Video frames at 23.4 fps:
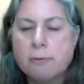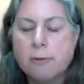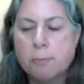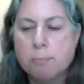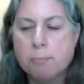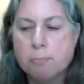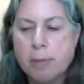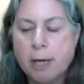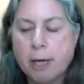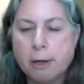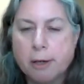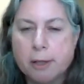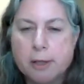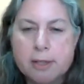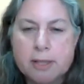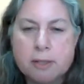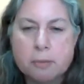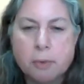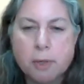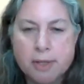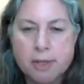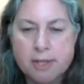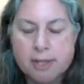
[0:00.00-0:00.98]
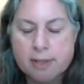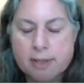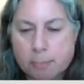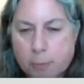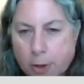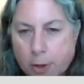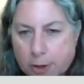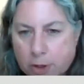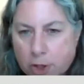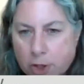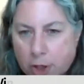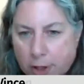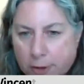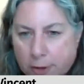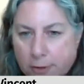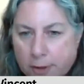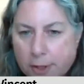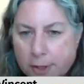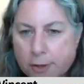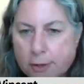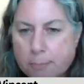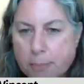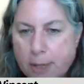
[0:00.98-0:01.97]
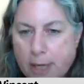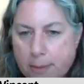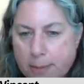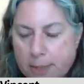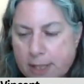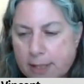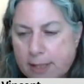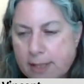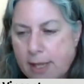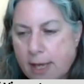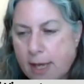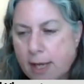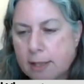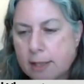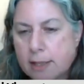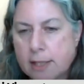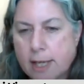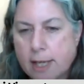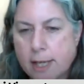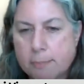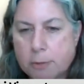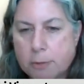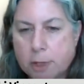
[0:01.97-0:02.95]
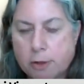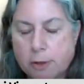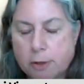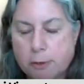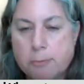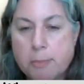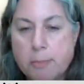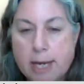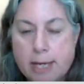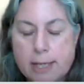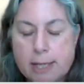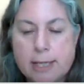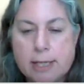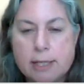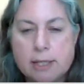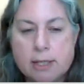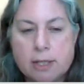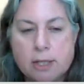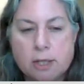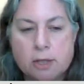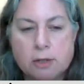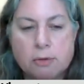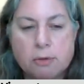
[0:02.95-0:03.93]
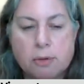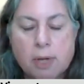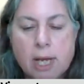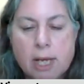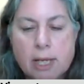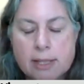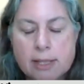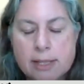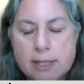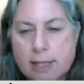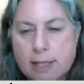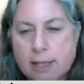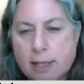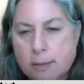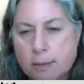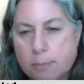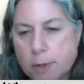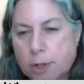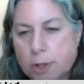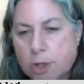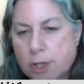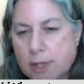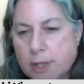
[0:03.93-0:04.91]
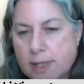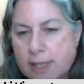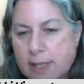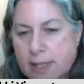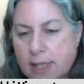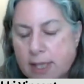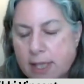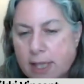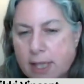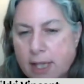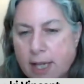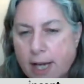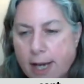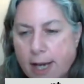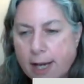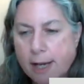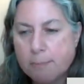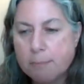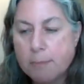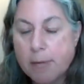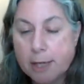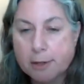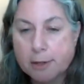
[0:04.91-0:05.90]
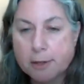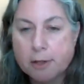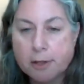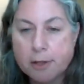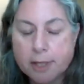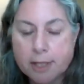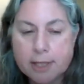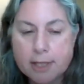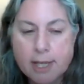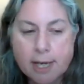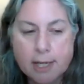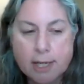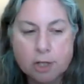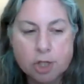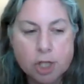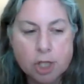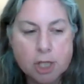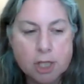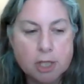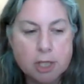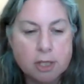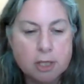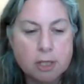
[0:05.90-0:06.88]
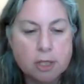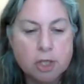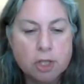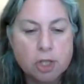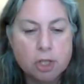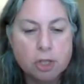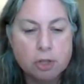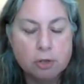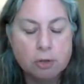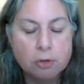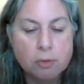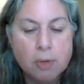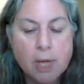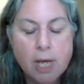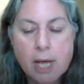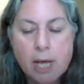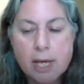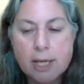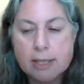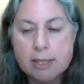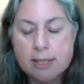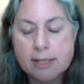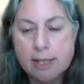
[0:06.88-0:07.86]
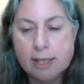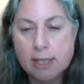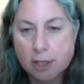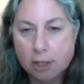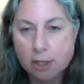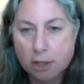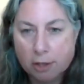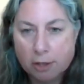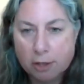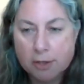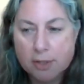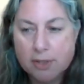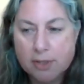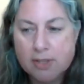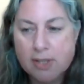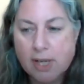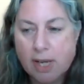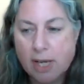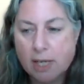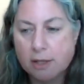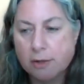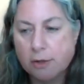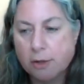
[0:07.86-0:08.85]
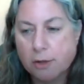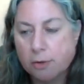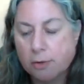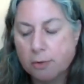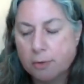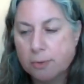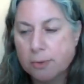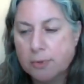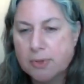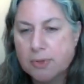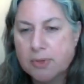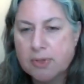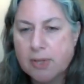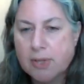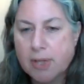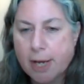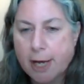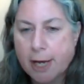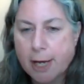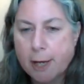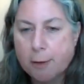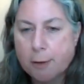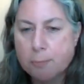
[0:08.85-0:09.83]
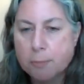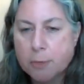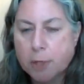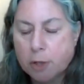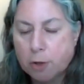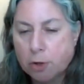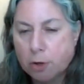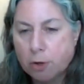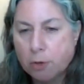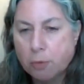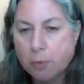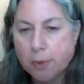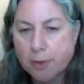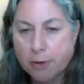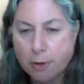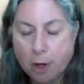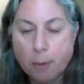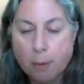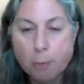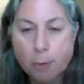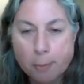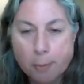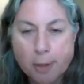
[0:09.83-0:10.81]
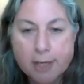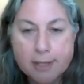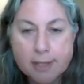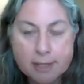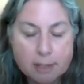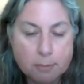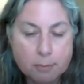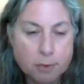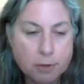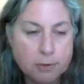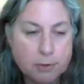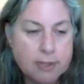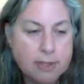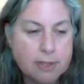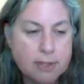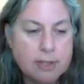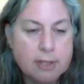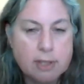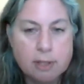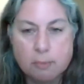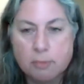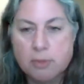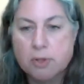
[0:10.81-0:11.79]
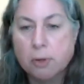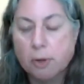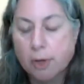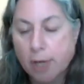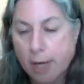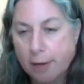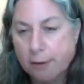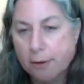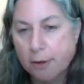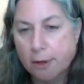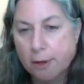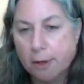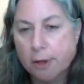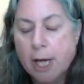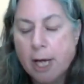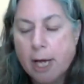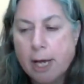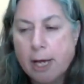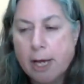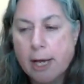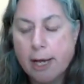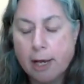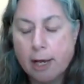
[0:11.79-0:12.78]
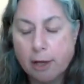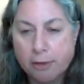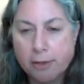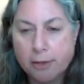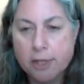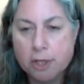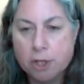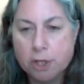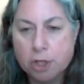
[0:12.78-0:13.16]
From parents with small children or babies that may need to seek emergency medical attention, to seniors and those with compromised immune systems or other health